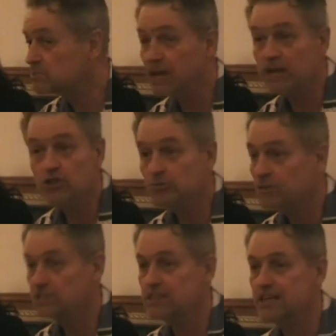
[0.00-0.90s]
paying too
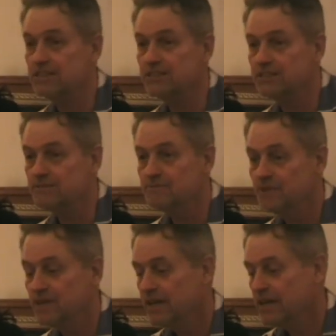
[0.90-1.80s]
much attention.
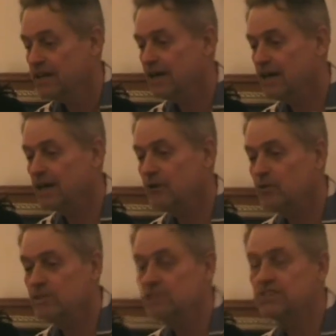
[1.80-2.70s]
And I
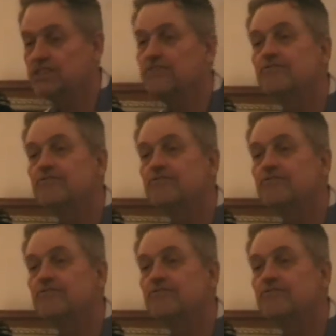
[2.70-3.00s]
went to see a